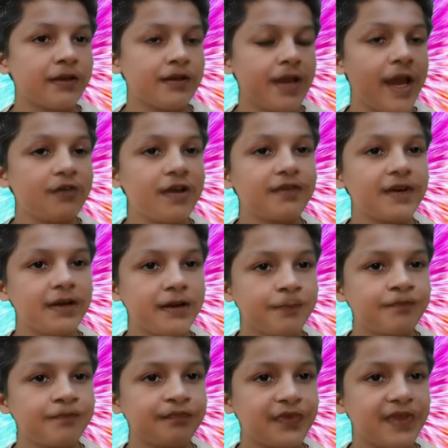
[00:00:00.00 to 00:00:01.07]
However,
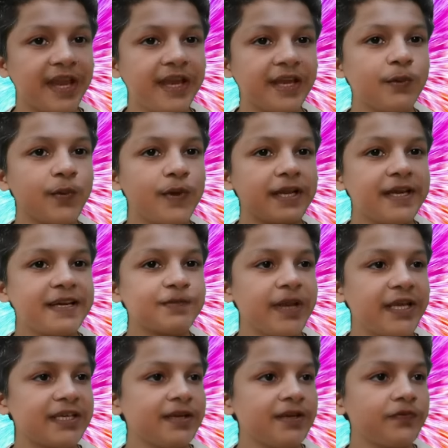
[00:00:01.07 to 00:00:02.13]
anyone
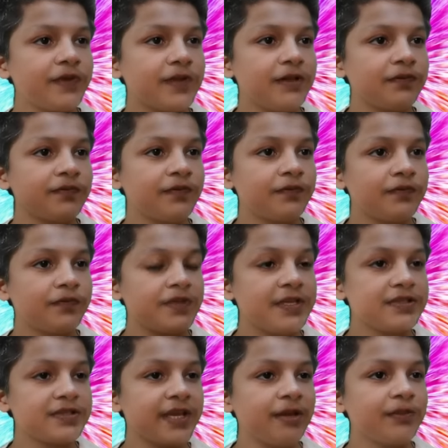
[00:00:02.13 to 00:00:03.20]
expecting a film with the
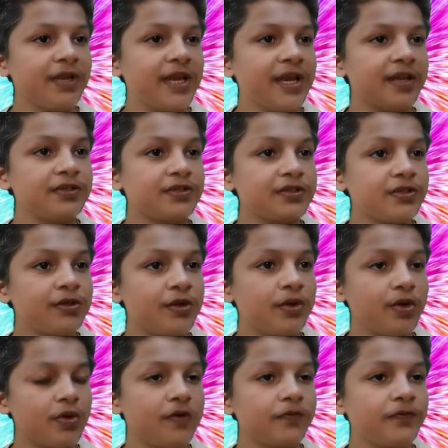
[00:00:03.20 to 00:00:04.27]
same kind
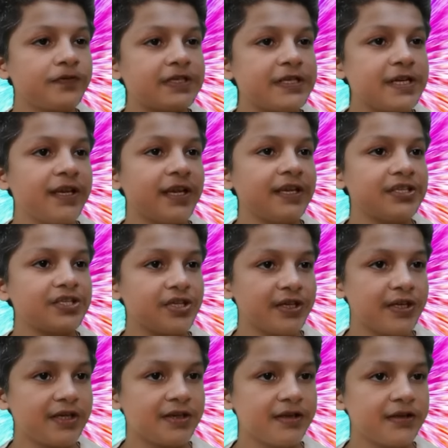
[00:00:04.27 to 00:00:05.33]
of
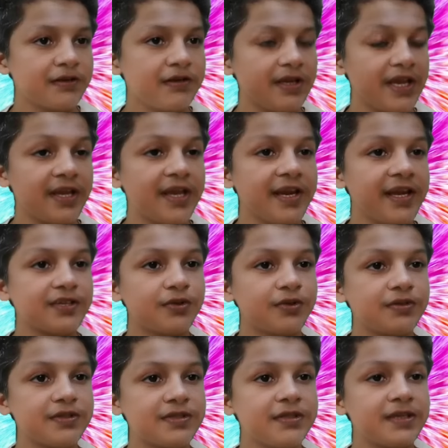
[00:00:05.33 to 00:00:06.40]
tongue-in-cheek Indiana
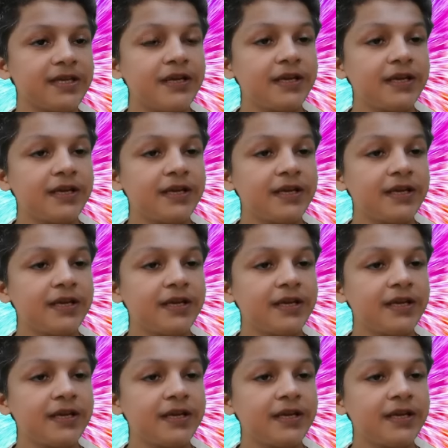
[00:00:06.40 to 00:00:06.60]
Jones